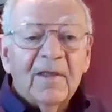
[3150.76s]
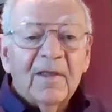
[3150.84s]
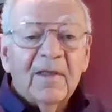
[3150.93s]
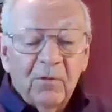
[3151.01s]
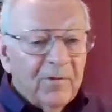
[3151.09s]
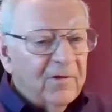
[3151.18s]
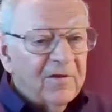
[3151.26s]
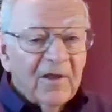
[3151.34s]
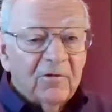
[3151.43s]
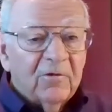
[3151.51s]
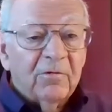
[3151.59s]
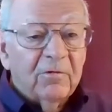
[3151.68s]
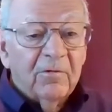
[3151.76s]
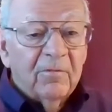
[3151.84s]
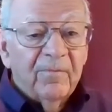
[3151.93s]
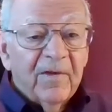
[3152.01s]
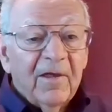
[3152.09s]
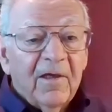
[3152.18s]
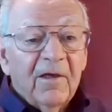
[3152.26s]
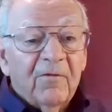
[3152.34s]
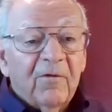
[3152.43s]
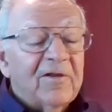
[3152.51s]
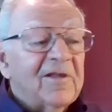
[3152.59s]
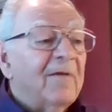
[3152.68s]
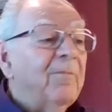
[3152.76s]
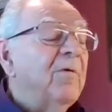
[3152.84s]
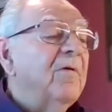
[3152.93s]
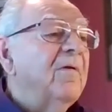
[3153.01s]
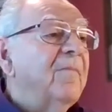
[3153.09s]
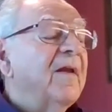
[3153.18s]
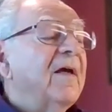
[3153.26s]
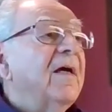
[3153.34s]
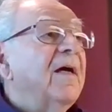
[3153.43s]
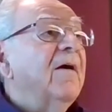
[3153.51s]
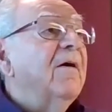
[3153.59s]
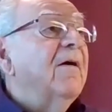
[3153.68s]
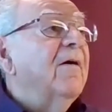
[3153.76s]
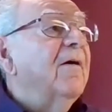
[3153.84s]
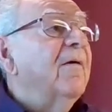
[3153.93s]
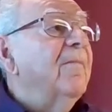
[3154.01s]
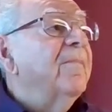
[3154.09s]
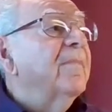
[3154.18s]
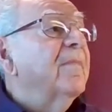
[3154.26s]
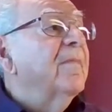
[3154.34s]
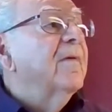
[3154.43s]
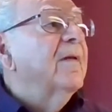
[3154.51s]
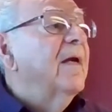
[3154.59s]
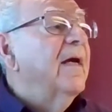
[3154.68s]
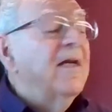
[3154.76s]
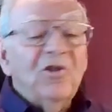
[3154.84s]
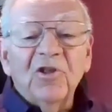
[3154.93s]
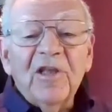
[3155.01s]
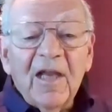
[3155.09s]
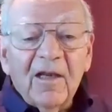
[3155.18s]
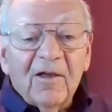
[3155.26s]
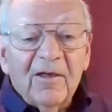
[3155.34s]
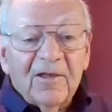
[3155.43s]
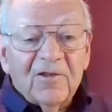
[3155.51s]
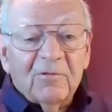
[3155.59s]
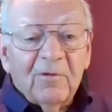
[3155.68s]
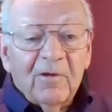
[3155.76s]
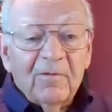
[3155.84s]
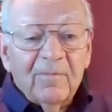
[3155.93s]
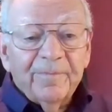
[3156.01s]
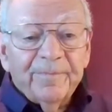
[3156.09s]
No, it's not true. For example, HDL cholesterol.